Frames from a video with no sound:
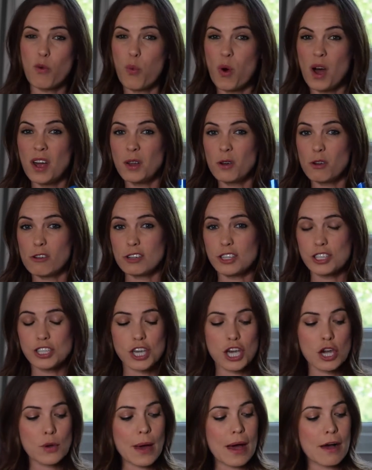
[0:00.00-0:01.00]
1 or a
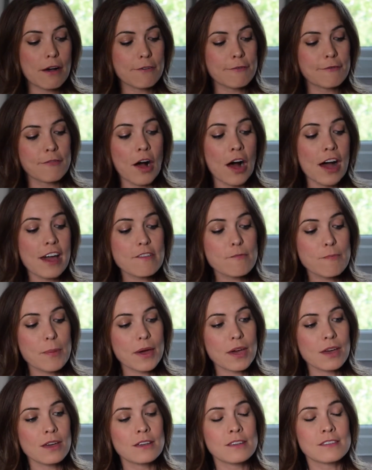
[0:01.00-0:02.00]
2 out of 5
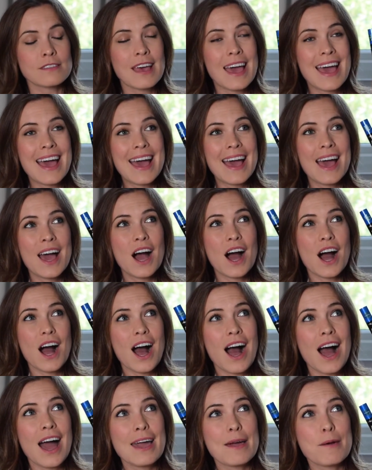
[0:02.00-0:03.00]
because
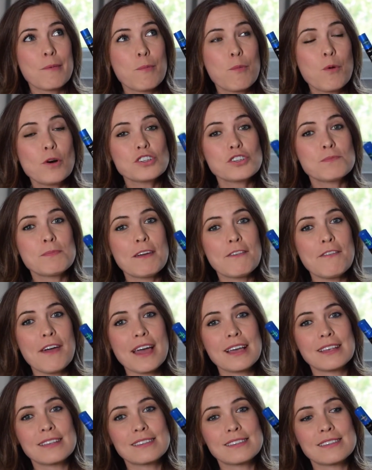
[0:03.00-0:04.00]
I washed my
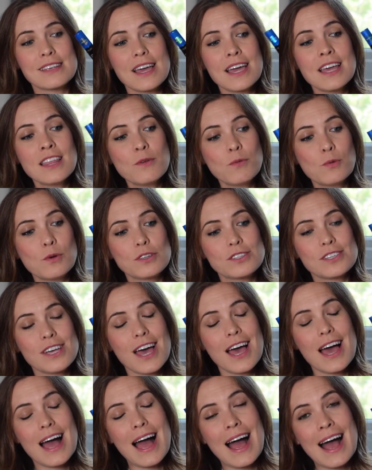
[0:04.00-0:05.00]
face in the
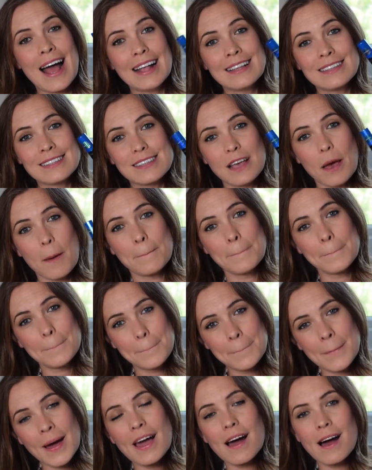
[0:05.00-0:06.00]
water and
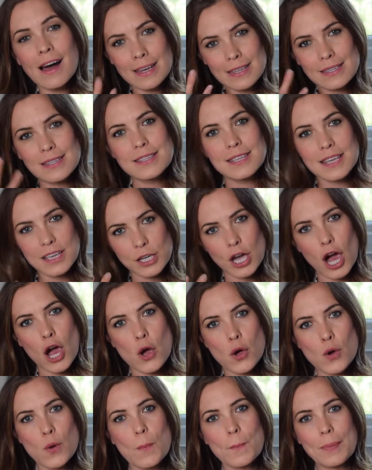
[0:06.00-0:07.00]
my eyes did
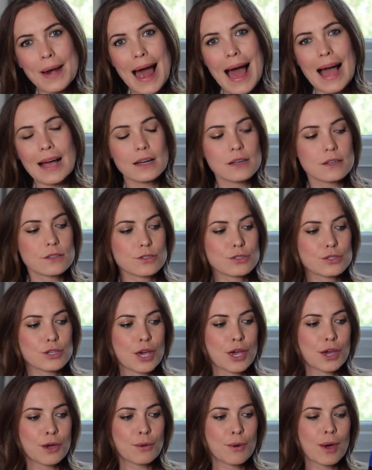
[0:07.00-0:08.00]
go black.
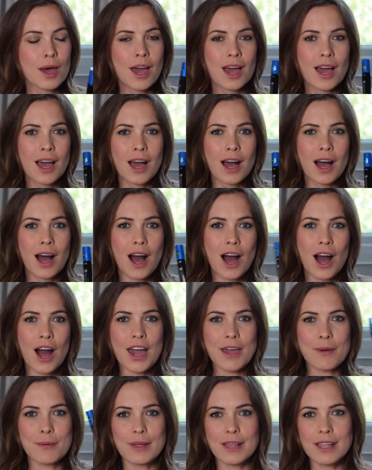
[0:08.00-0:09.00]
So
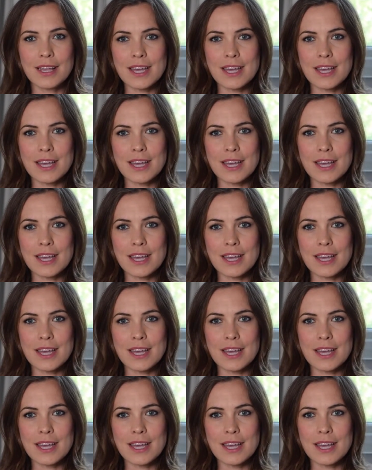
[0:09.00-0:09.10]
I will